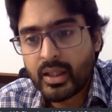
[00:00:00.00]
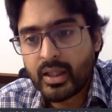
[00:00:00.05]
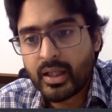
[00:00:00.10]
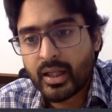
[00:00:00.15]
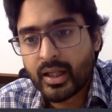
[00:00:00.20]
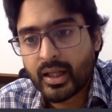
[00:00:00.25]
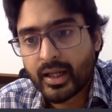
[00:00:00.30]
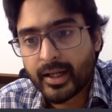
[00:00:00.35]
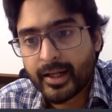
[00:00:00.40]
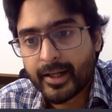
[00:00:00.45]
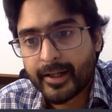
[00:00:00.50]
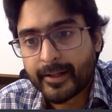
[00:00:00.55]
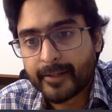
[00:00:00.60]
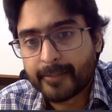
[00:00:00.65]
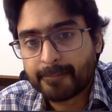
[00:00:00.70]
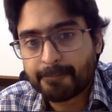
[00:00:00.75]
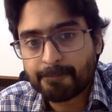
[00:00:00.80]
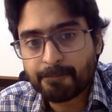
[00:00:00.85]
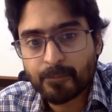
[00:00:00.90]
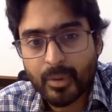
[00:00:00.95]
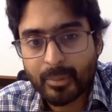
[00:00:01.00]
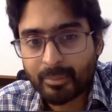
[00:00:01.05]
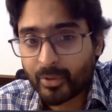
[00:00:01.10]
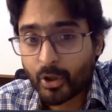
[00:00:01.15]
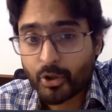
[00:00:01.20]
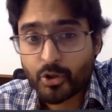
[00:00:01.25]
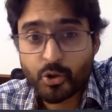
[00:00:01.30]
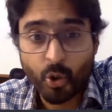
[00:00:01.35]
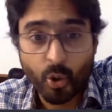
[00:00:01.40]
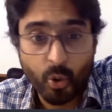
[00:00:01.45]
I'm not
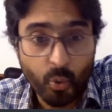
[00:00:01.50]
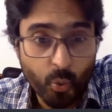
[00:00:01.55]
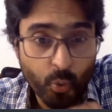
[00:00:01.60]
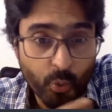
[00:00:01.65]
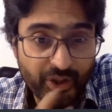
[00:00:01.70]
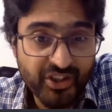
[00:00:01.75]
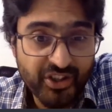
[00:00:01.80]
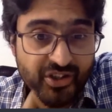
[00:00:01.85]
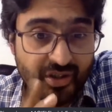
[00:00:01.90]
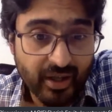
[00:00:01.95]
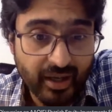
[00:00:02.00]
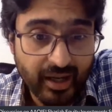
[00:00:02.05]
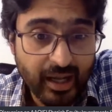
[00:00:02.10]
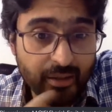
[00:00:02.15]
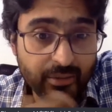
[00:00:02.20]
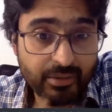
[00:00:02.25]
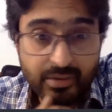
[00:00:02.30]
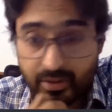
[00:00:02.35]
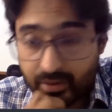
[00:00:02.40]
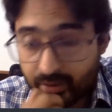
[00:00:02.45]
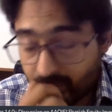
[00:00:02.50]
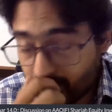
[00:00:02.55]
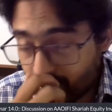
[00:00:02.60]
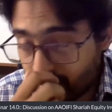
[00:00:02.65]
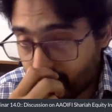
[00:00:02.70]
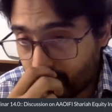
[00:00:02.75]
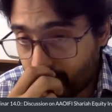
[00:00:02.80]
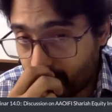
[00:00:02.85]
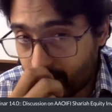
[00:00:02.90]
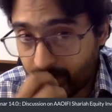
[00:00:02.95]
sure which allows you to
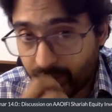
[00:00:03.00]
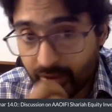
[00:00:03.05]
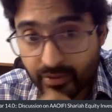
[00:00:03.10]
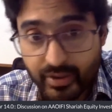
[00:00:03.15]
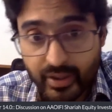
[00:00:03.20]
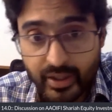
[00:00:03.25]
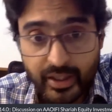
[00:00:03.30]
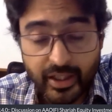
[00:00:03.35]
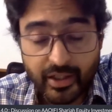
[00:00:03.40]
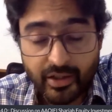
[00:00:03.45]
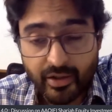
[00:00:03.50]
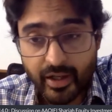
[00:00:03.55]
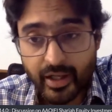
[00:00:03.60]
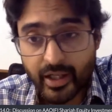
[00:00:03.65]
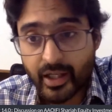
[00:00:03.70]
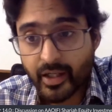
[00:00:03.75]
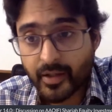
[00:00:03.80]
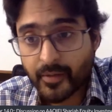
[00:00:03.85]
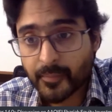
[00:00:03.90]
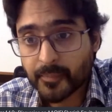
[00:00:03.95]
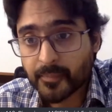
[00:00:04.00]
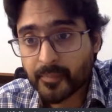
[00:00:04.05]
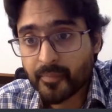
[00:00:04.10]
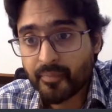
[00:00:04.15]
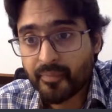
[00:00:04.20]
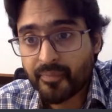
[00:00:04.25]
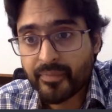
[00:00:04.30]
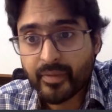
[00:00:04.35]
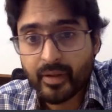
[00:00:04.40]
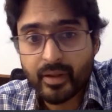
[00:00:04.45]
do intraday trading.
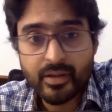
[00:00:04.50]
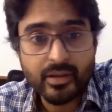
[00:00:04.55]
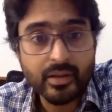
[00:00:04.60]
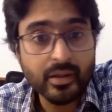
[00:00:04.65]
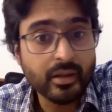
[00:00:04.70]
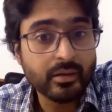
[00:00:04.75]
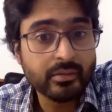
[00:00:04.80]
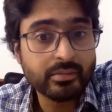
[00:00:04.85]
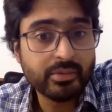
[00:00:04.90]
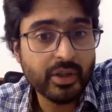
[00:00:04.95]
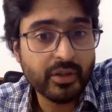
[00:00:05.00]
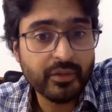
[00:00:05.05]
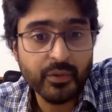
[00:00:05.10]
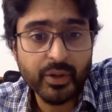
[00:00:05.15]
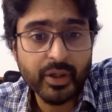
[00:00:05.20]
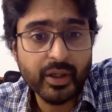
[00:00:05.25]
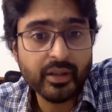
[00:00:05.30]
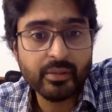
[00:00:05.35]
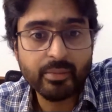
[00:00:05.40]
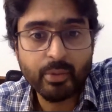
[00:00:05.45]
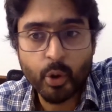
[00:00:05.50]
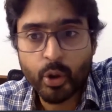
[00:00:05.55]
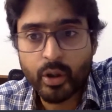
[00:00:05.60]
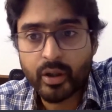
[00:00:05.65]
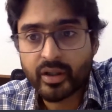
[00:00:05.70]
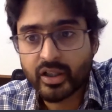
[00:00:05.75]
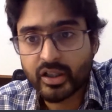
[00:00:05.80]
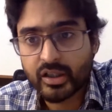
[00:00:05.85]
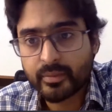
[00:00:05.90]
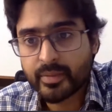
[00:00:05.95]
So you have to read the broker
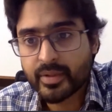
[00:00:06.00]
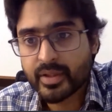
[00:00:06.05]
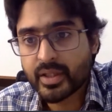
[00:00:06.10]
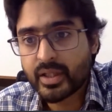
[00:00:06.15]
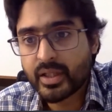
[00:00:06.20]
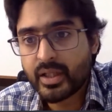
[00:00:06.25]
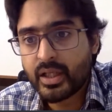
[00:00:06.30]
terms.